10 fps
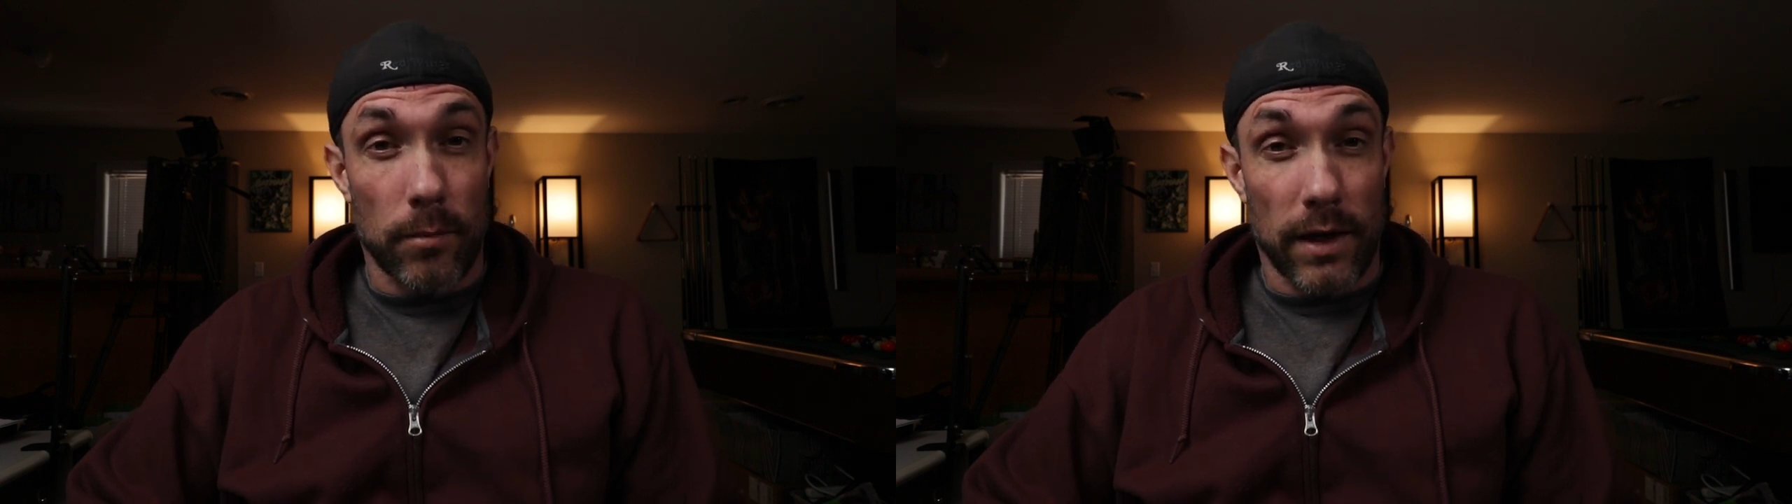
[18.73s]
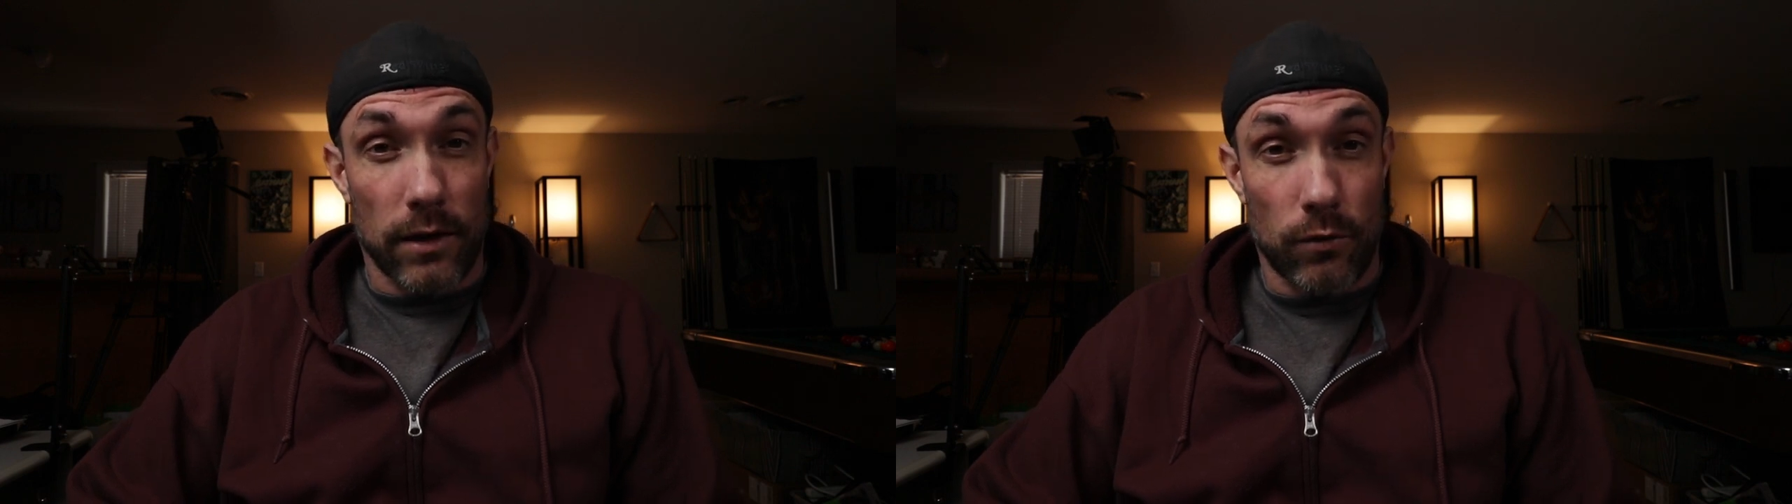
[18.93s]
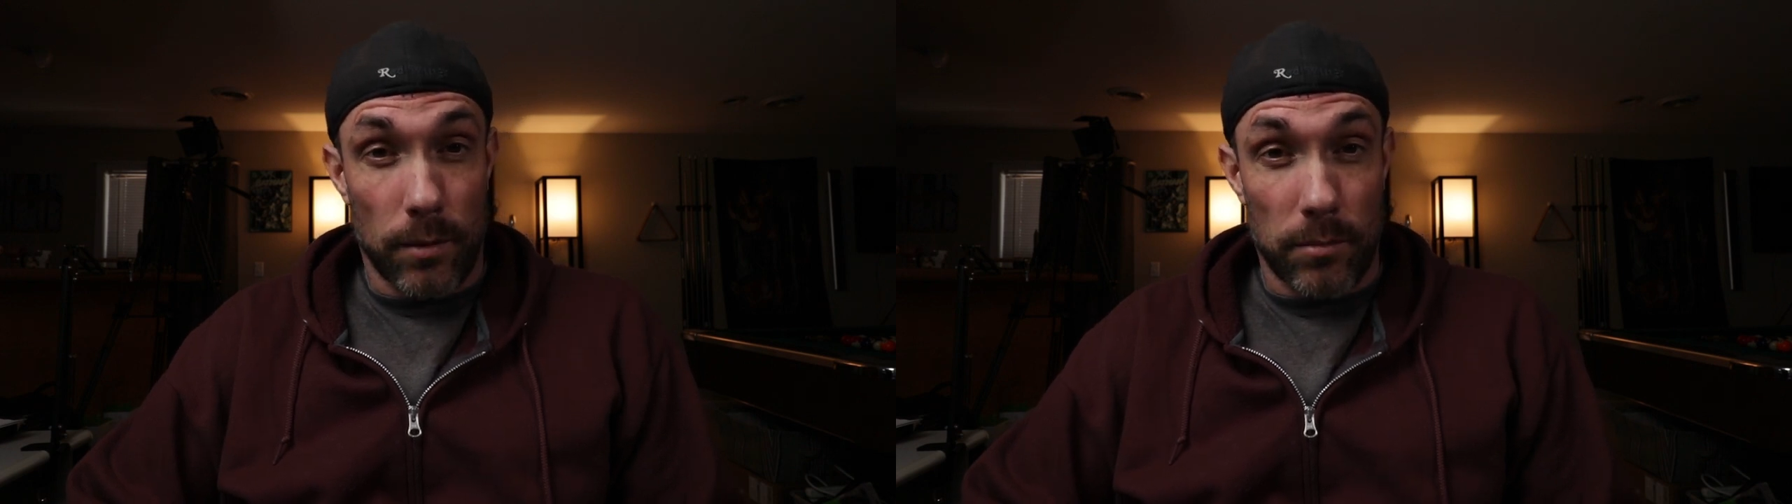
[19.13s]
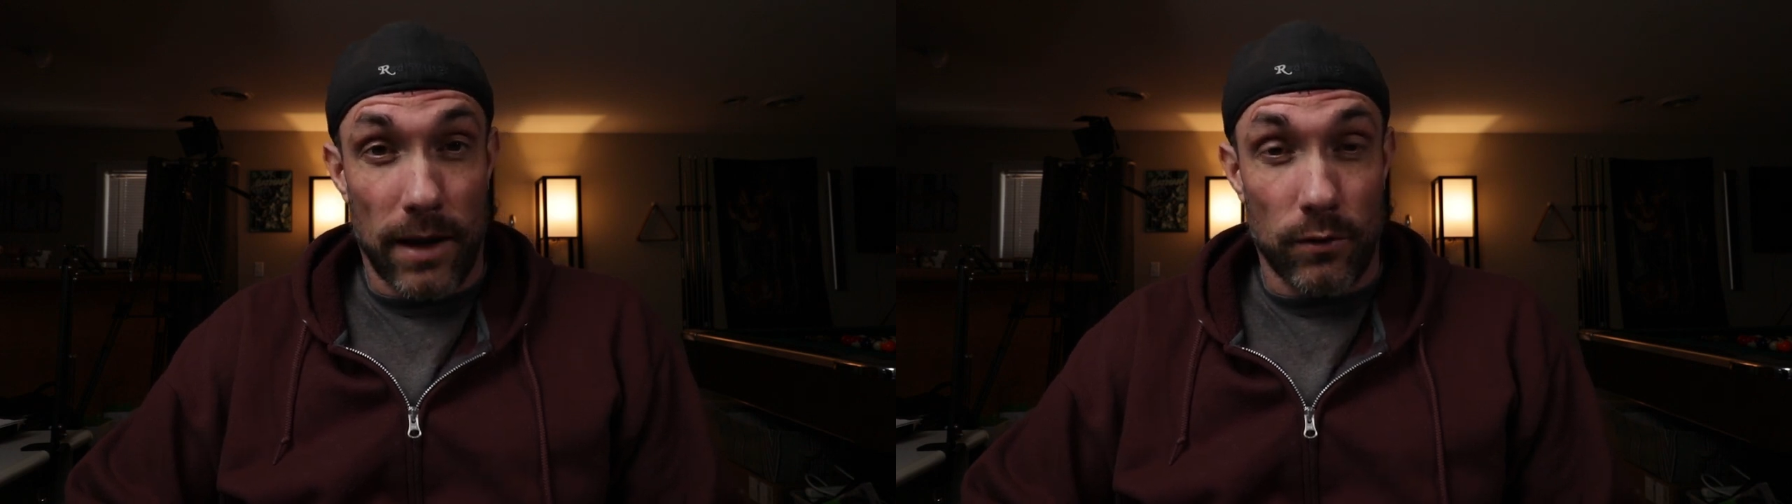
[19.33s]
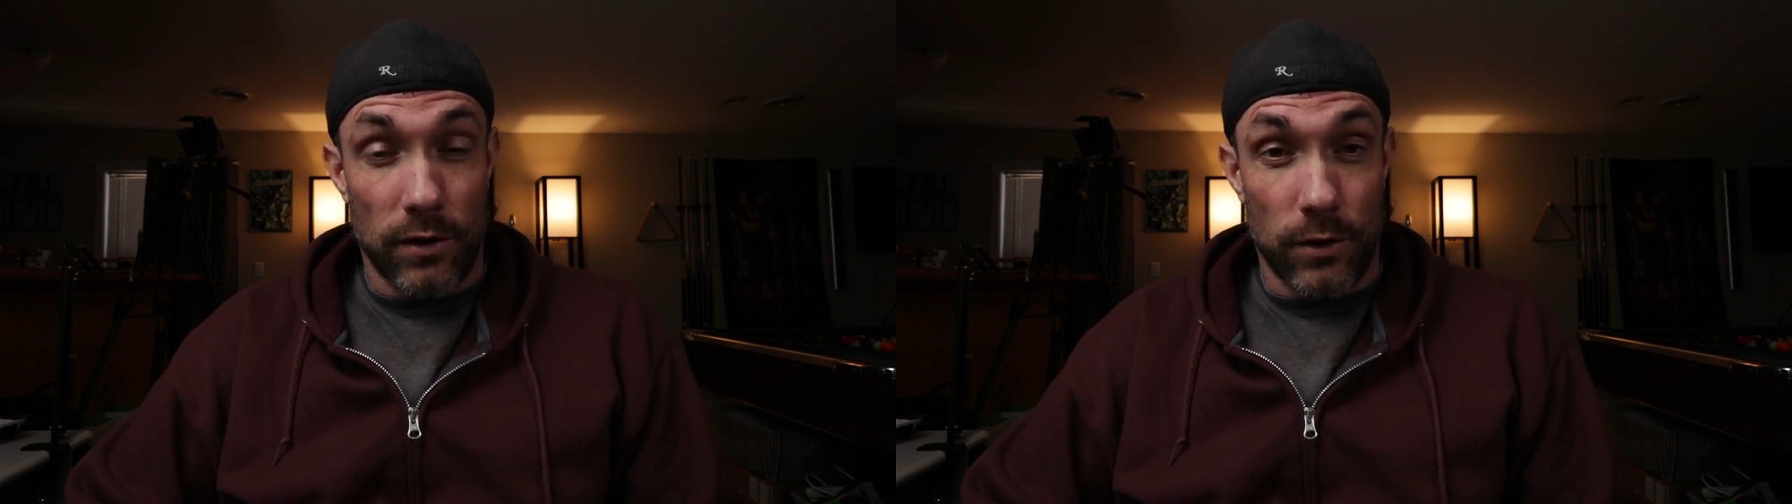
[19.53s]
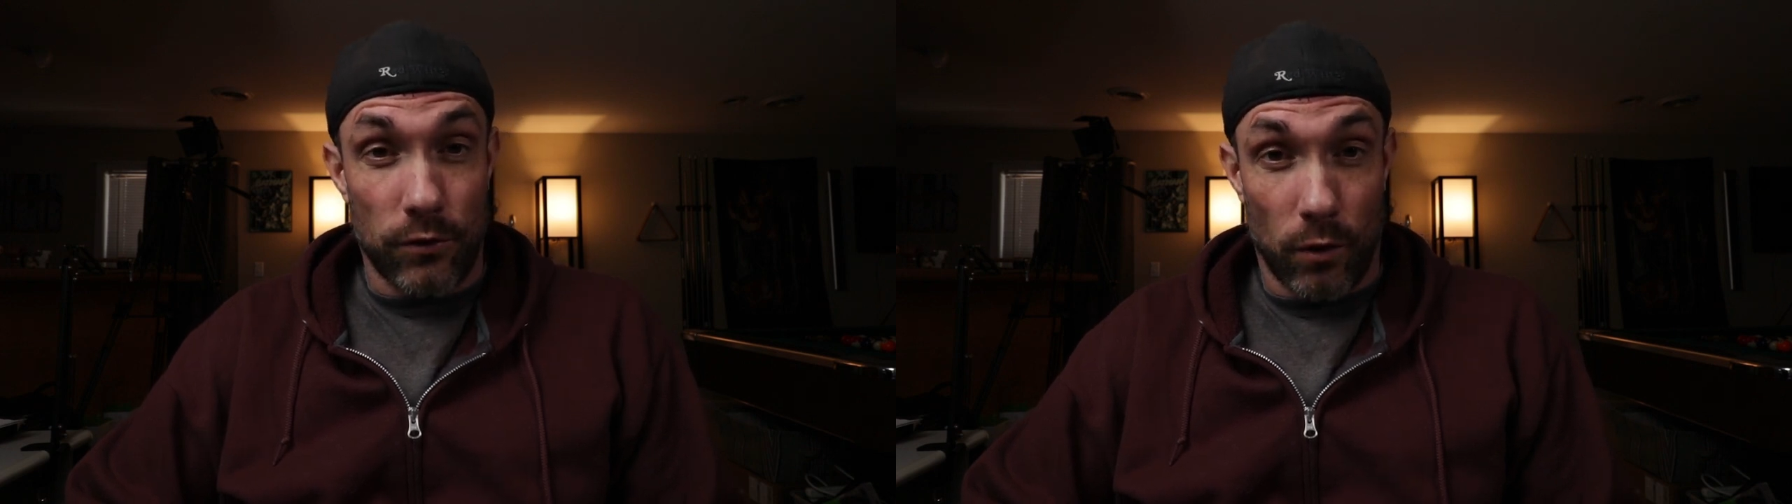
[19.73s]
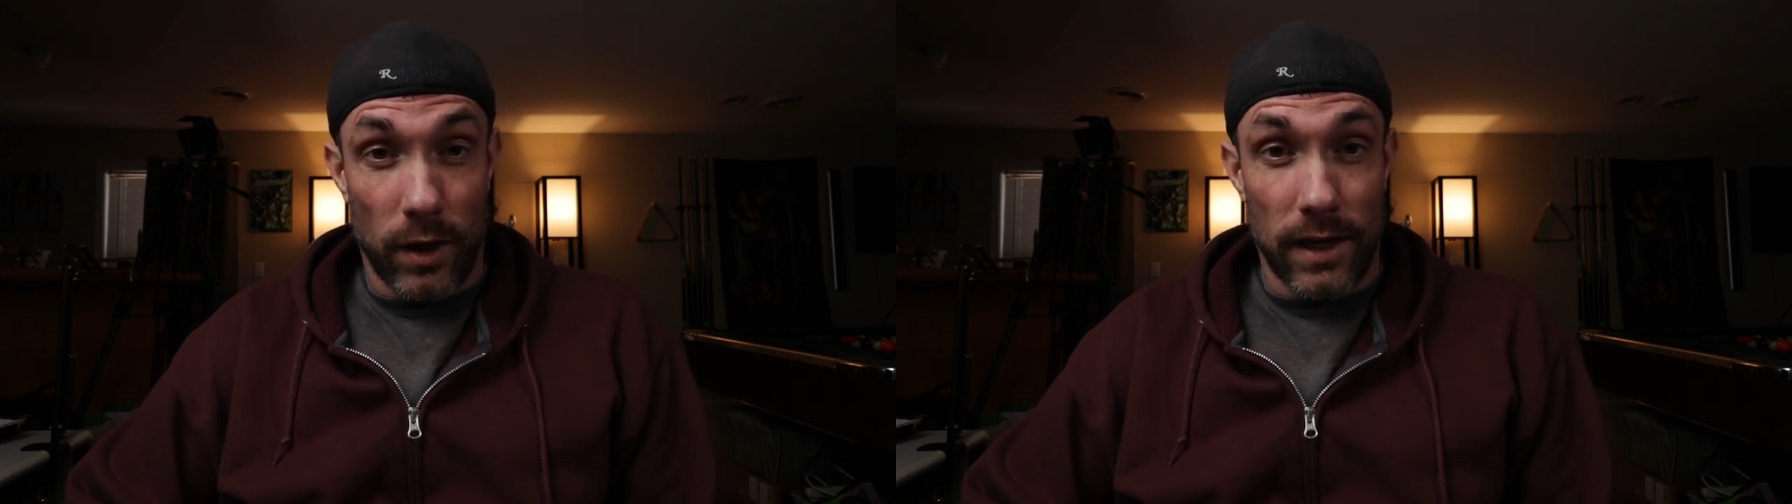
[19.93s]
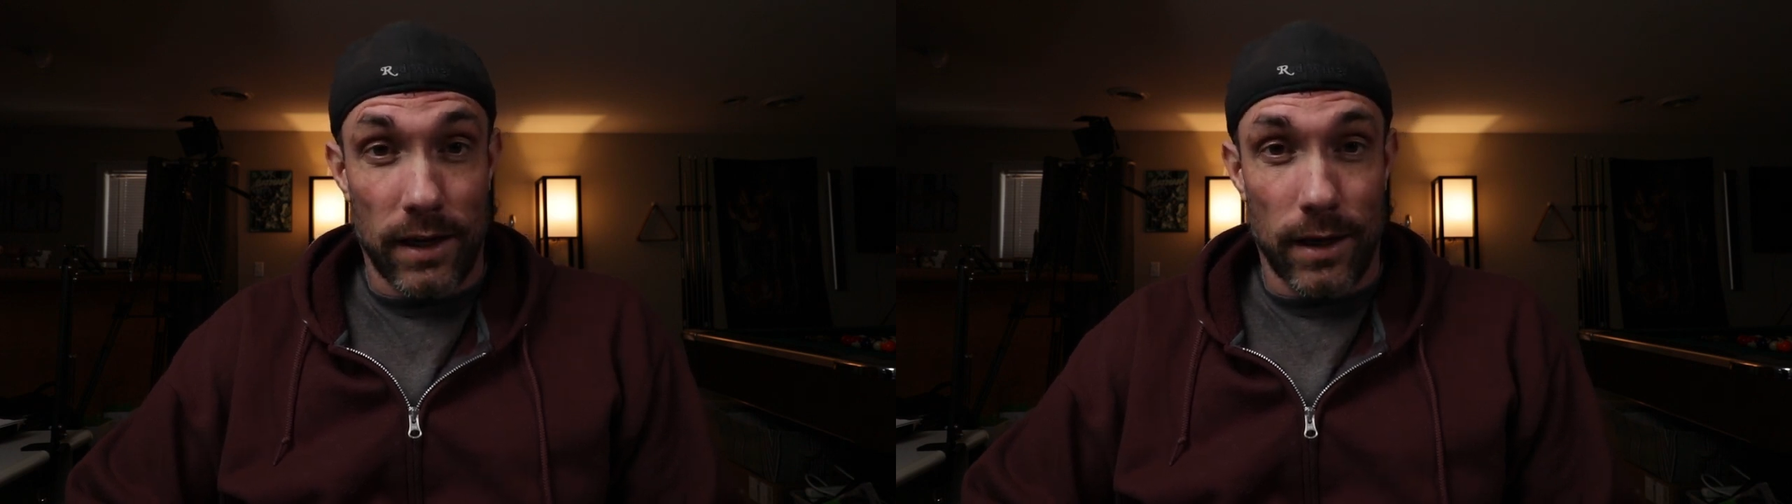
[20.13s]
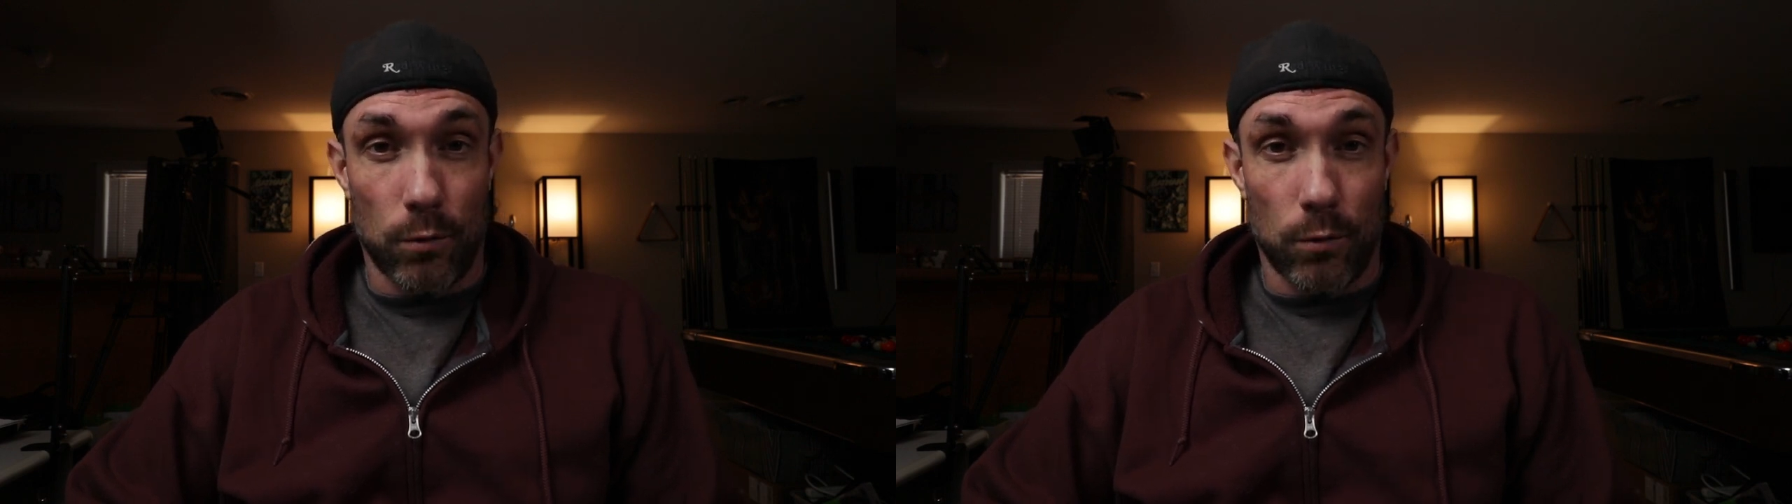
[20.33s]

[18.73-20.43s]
to make a trip down to Detroit.